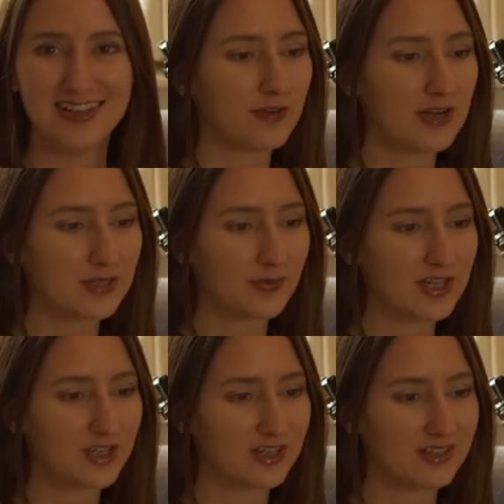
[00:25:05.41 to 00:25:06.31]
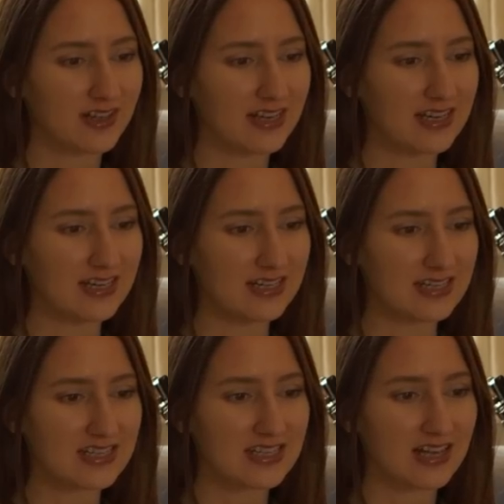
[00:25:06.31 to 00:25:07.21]
First question
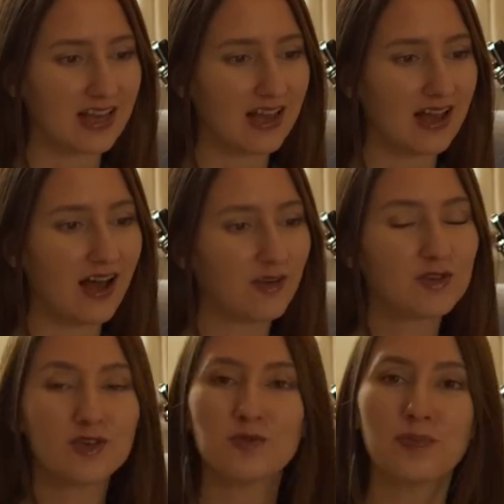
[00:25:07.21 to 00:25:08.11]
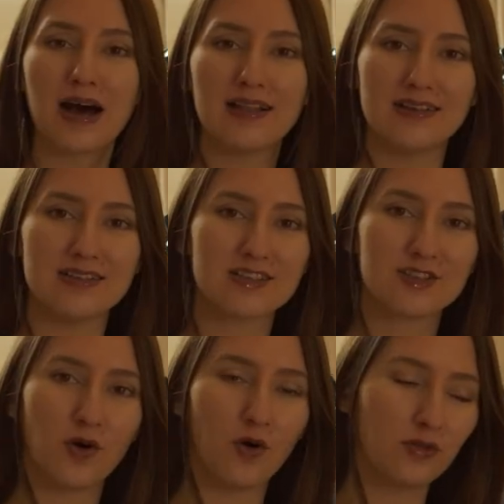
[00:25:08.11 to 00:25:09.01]
is, how do you balance
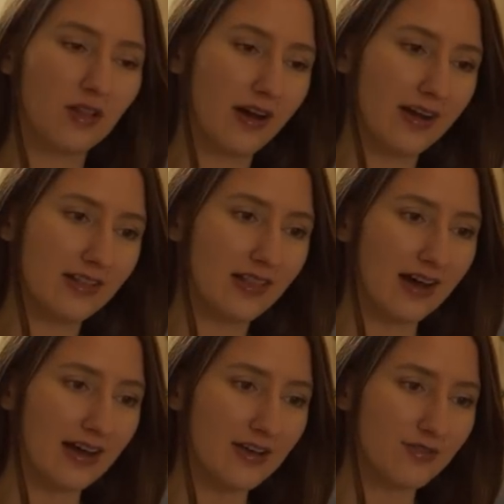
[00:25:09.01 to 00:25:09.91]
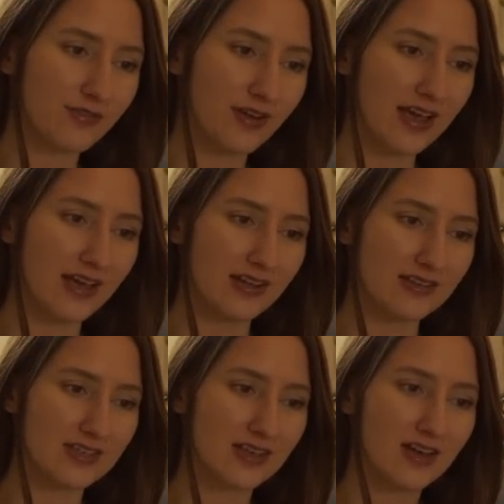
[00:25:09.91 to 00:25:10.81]
online life and